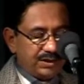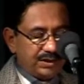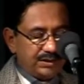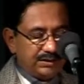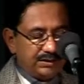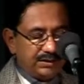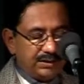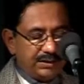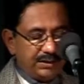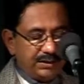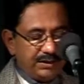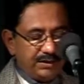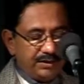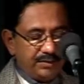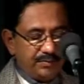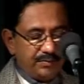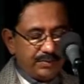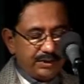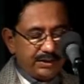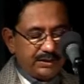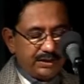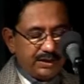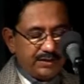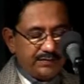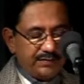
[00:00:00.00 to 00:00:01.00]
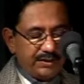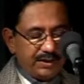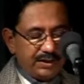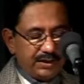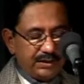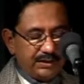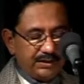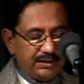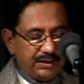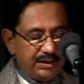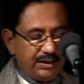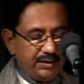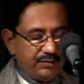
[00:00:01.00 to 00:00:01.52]
Prabhudas Gandhi and
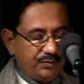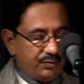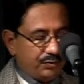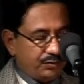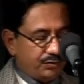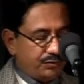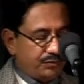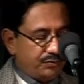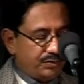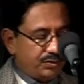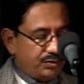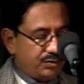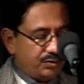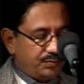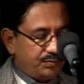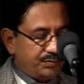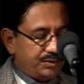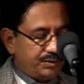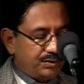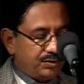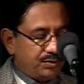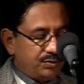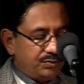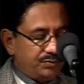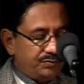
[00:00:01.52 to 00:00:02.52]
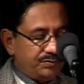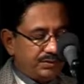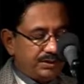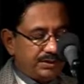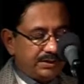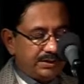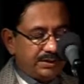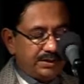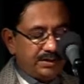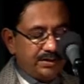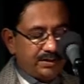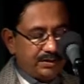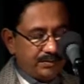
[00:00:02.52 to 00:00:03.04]
Amba Devi Gandhi was one
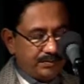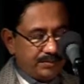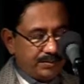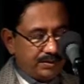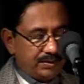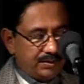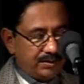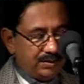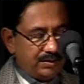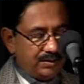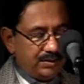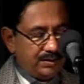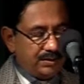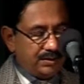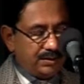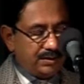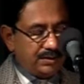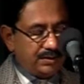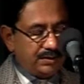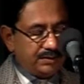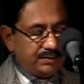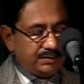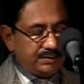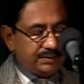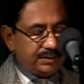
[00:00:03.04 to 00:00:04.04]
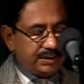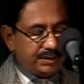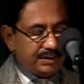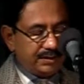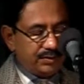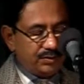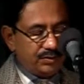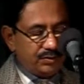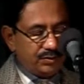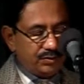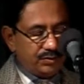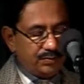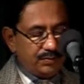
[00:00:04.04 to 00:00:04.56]
of those lucky couple
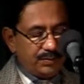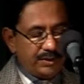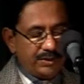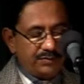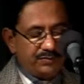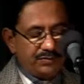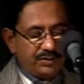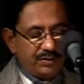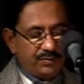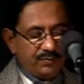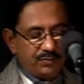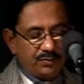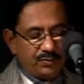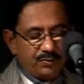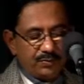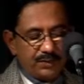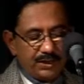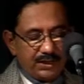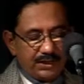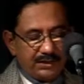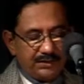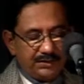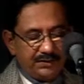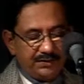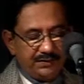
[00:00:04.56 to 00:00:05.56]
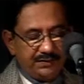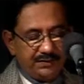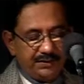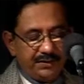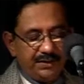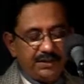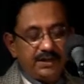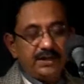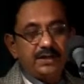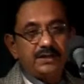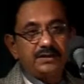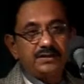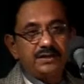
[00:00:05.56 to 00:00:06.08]
that got blessing
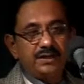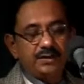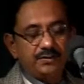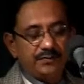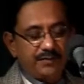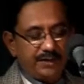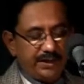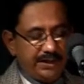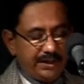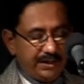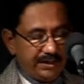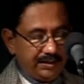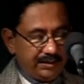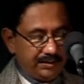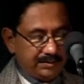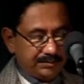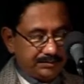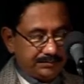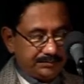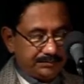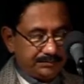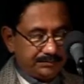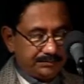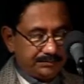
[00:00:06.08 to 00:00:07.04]
from Gandhiji at their